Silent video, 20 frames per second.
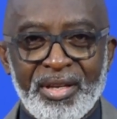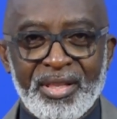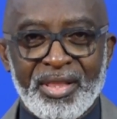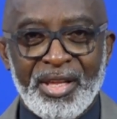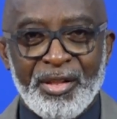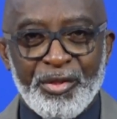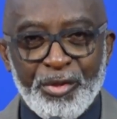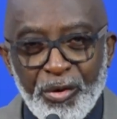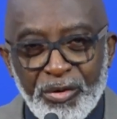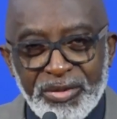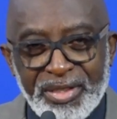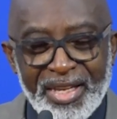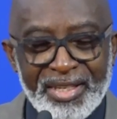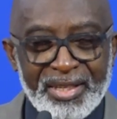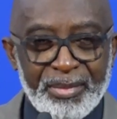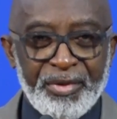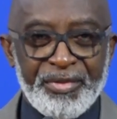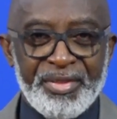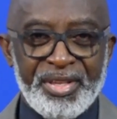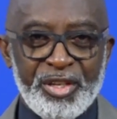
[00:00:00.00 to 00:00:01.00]
then those are
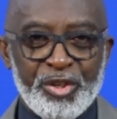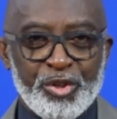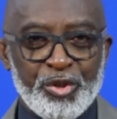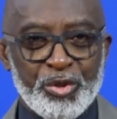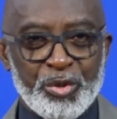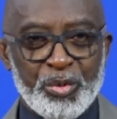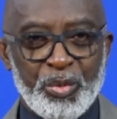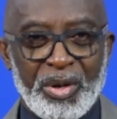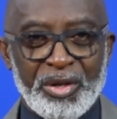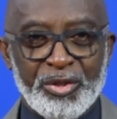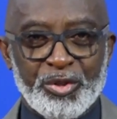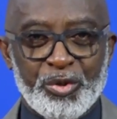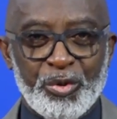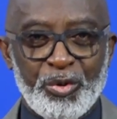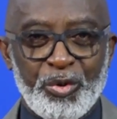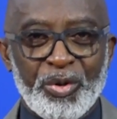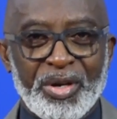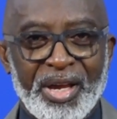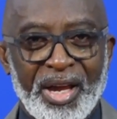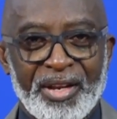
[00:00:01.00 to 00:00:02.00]
some of the issues we want to
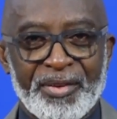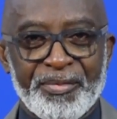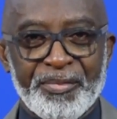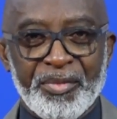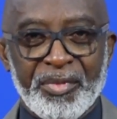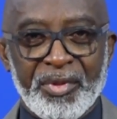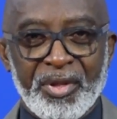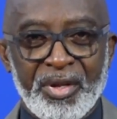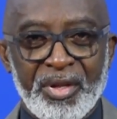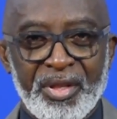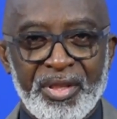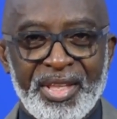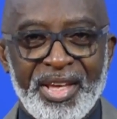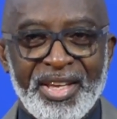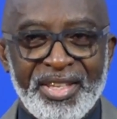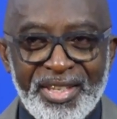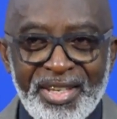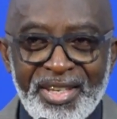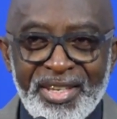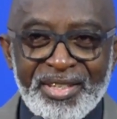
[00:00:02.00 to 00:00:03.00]
look at.
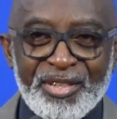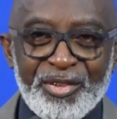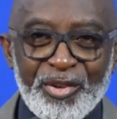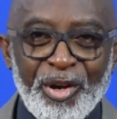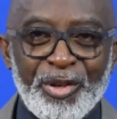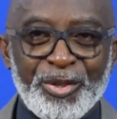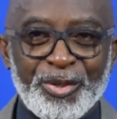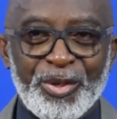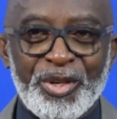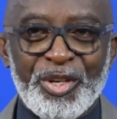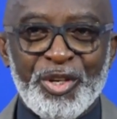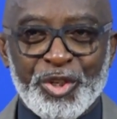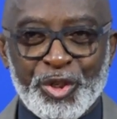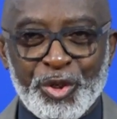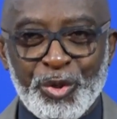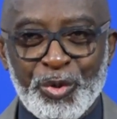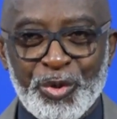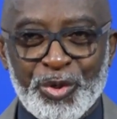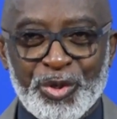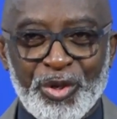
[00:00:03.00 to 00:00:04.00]
There is also
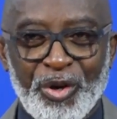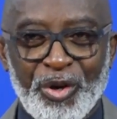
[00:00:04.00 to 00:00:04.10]
issues